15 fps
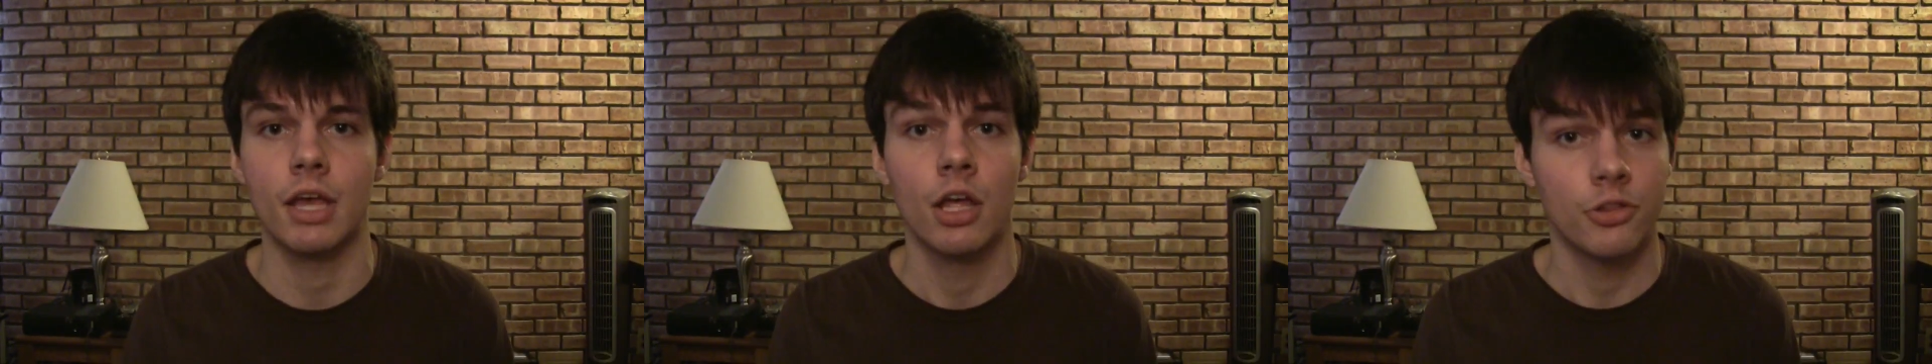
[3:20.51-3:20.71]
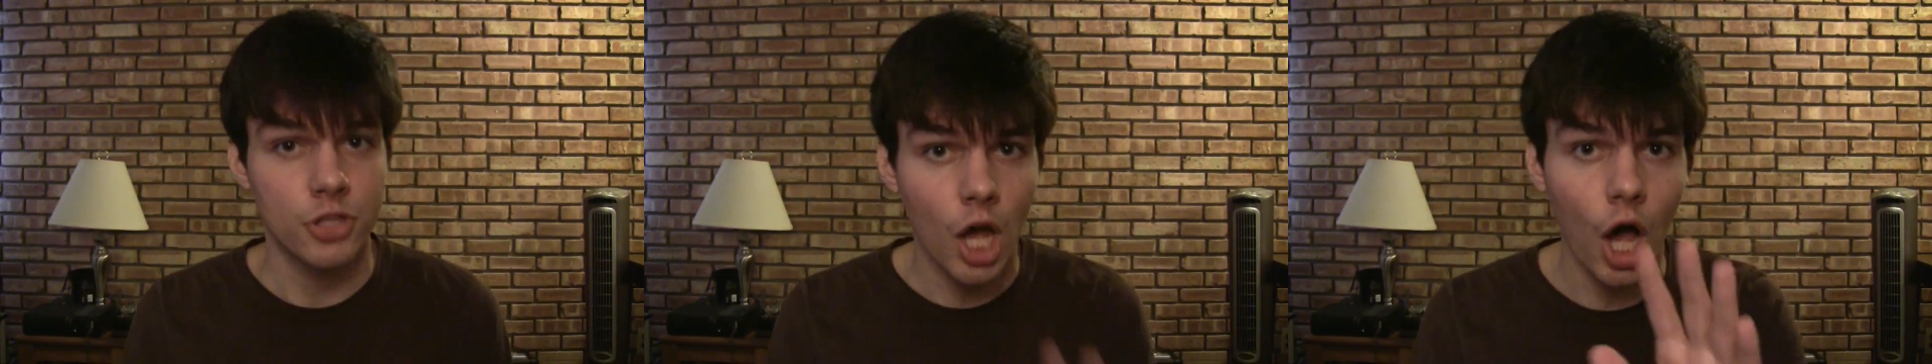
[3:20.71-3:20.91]

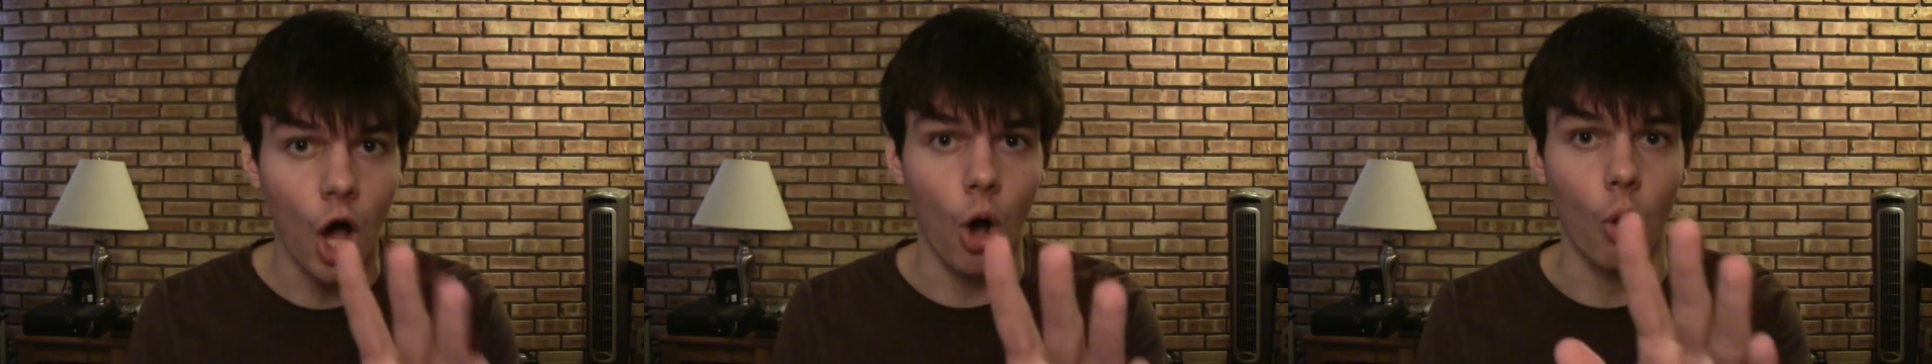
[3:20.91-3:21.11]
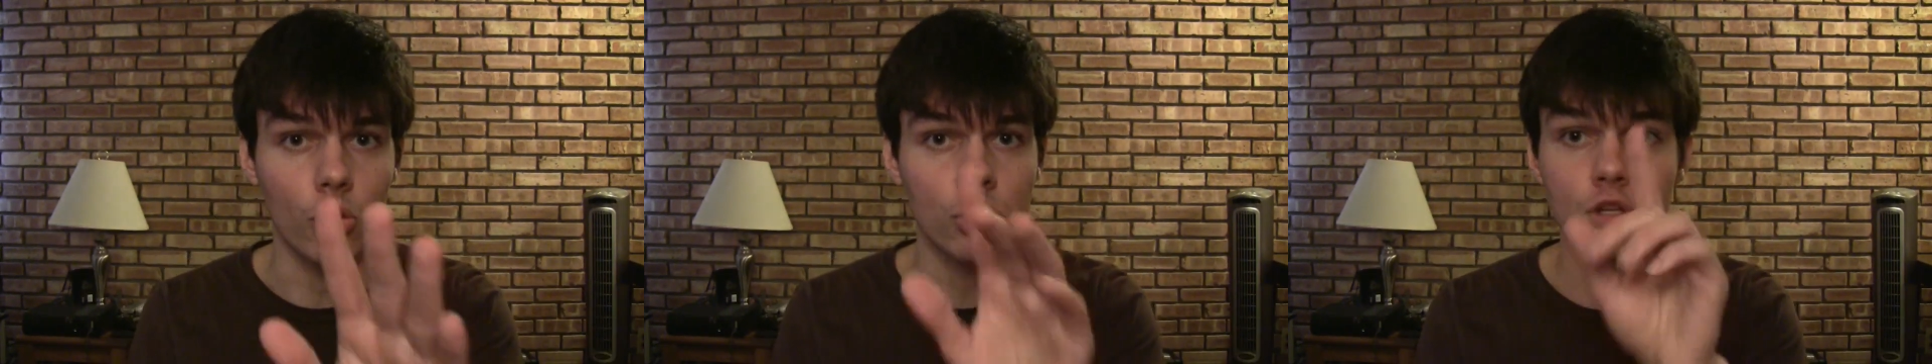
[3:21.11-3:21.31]

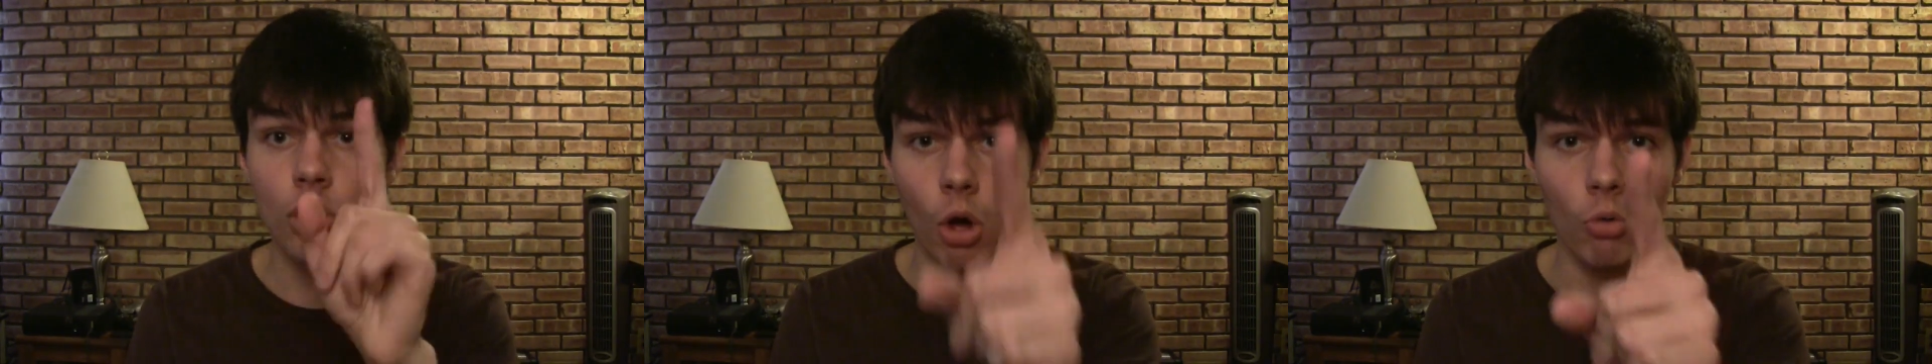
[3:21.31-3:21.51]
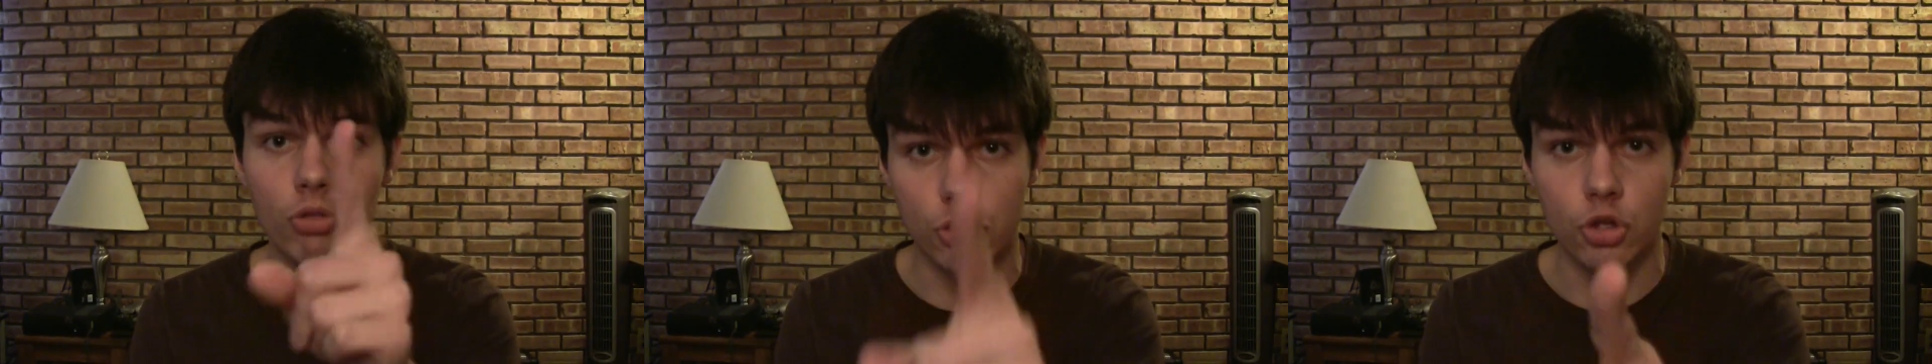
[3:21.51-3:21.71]
No, you
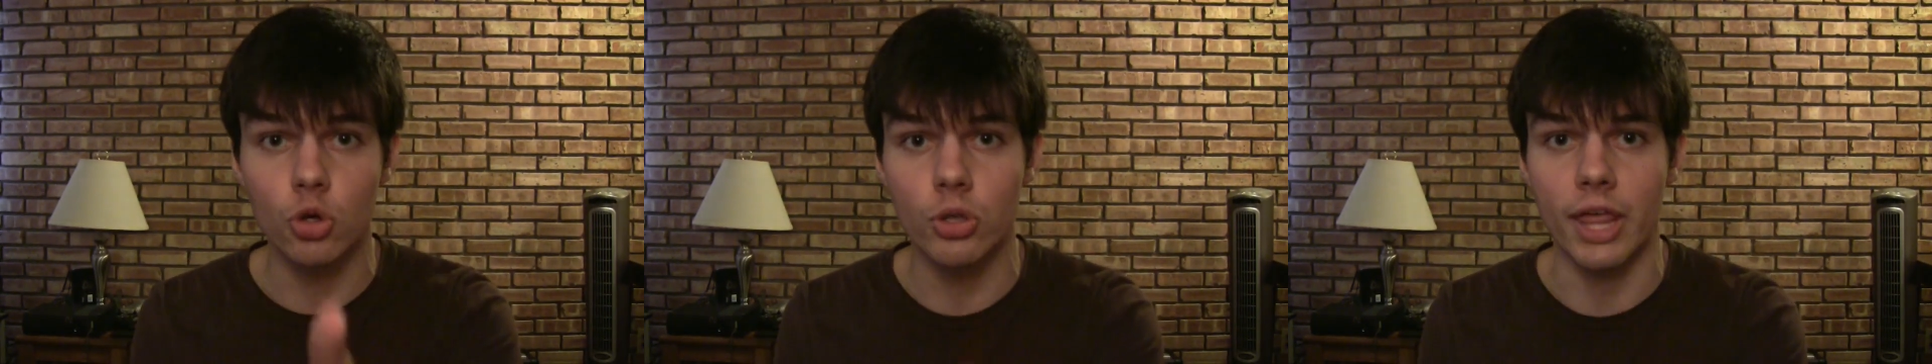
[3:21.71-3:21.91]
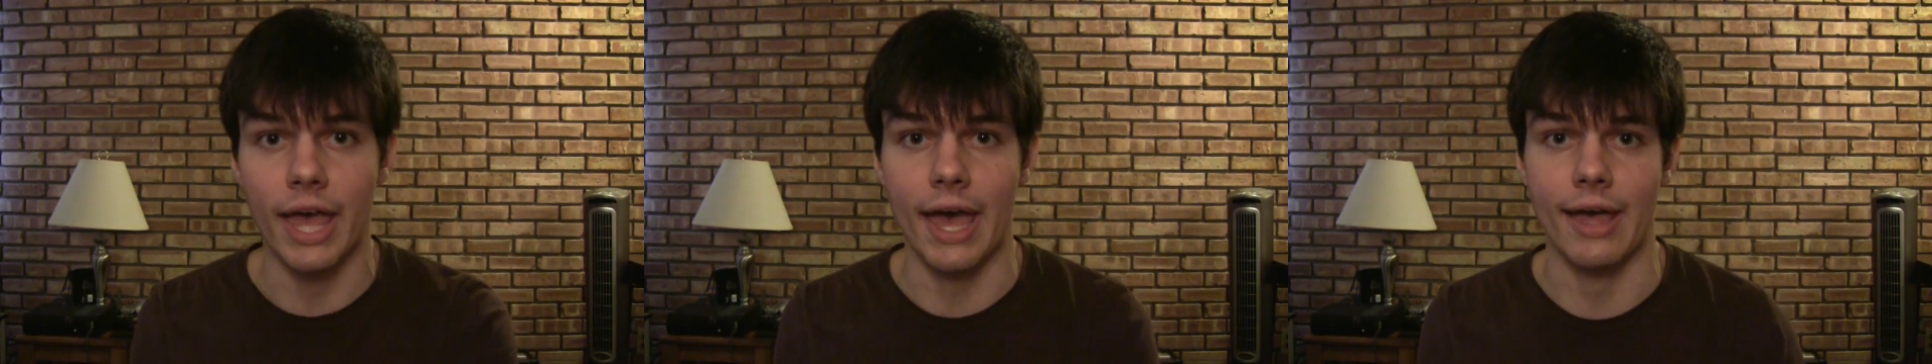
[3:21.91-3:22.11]
don't do
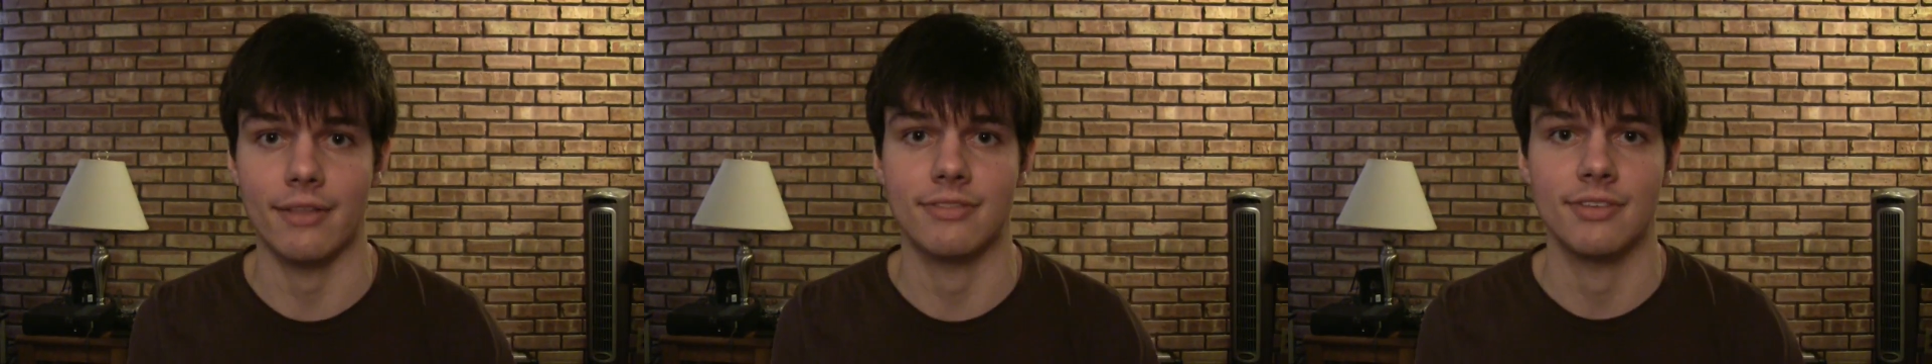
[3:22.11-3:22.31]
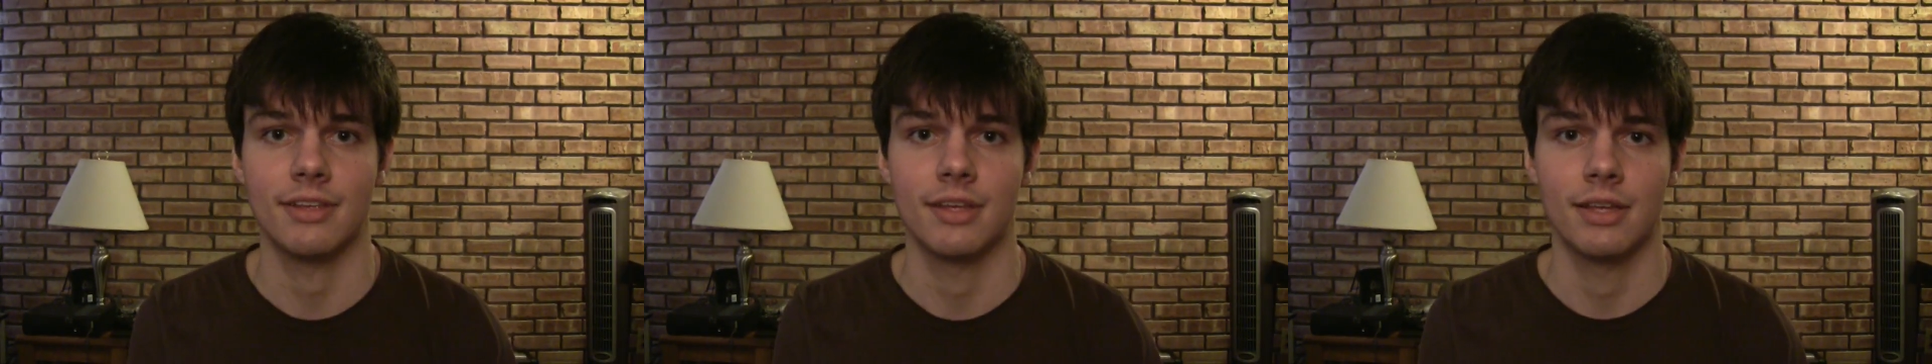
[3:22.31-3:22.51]
that.